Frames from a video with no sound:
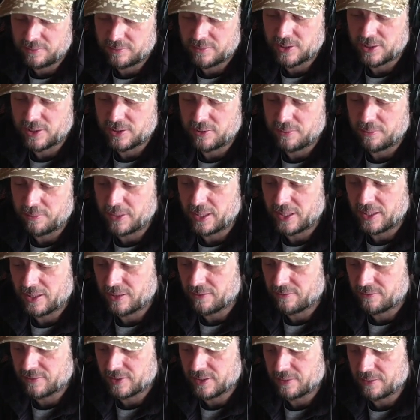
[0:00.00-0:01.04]
just not big
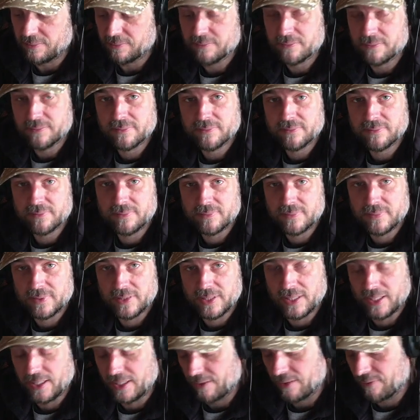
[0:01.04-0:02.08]
enough to
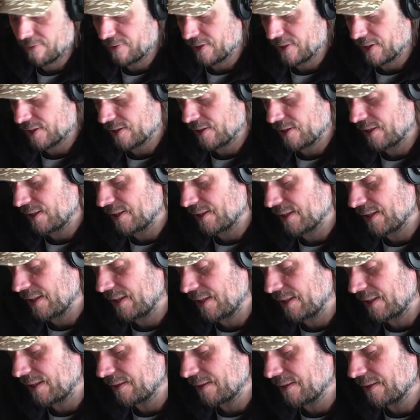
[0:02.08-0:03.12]
hit the fish that it's
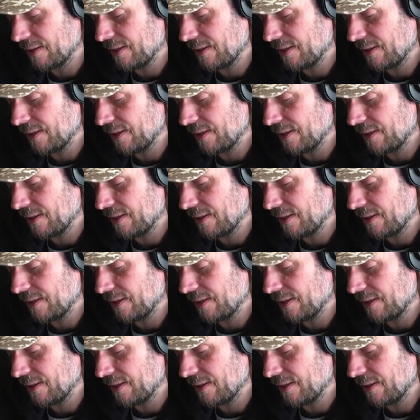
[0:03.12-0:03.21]
hitting.